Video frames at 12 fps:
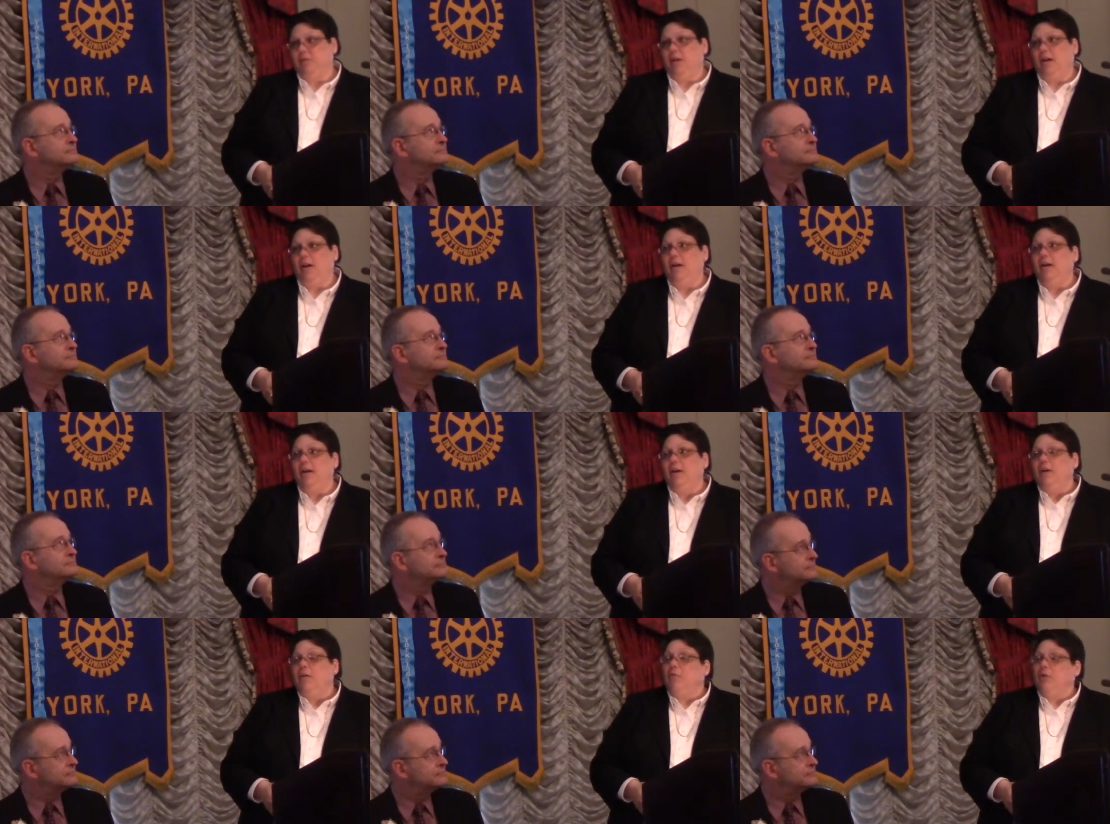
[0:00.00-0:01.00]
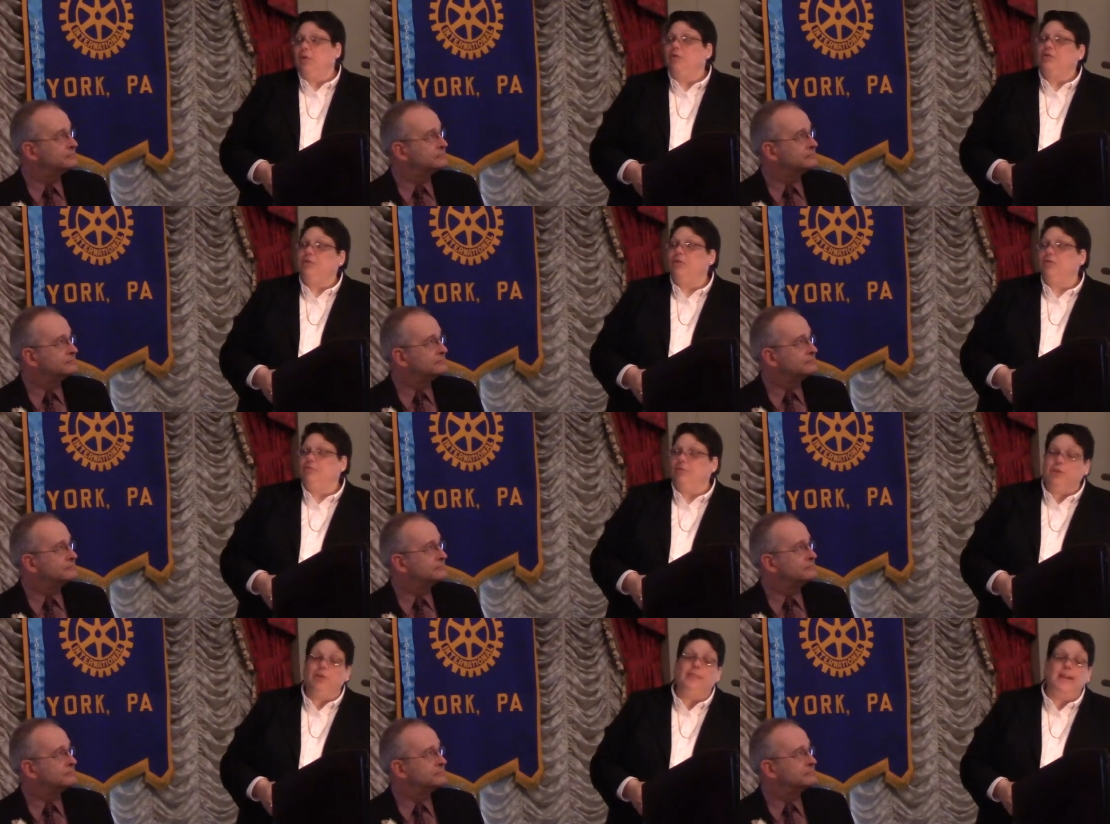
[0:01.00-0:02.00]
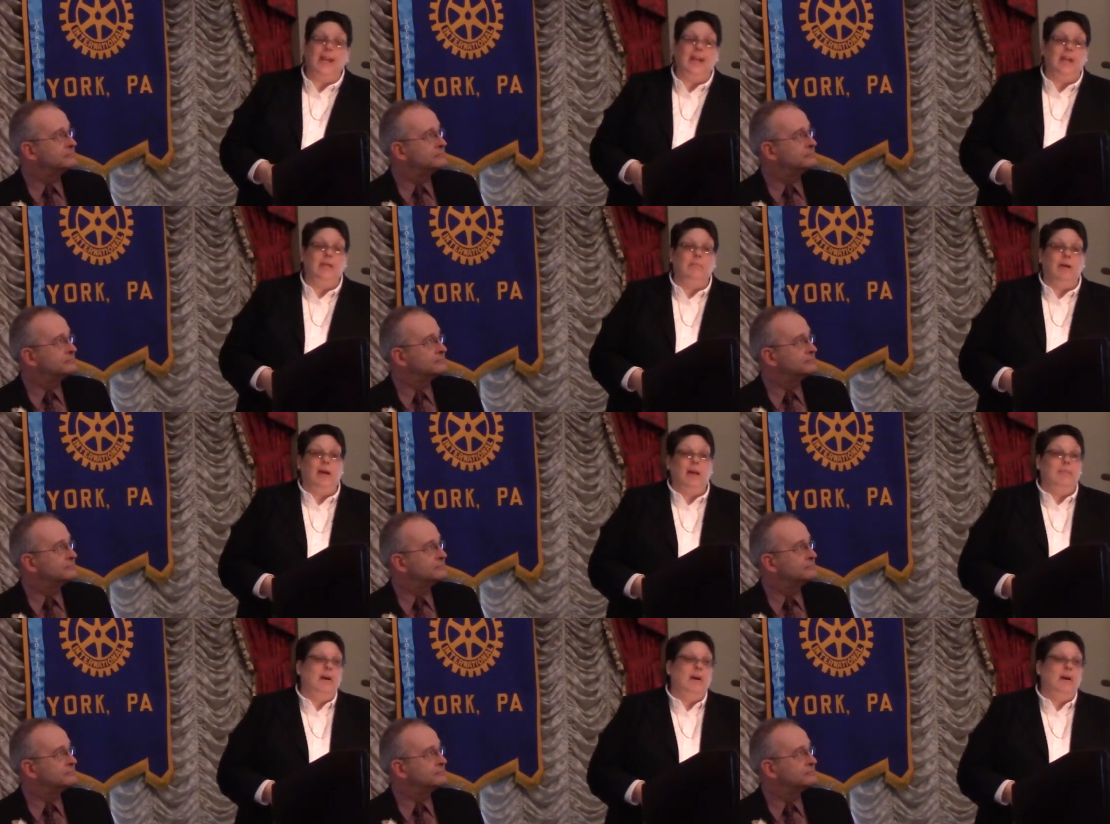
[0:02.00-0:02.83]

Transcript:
Speaker 1: Okay? With your social, with your name and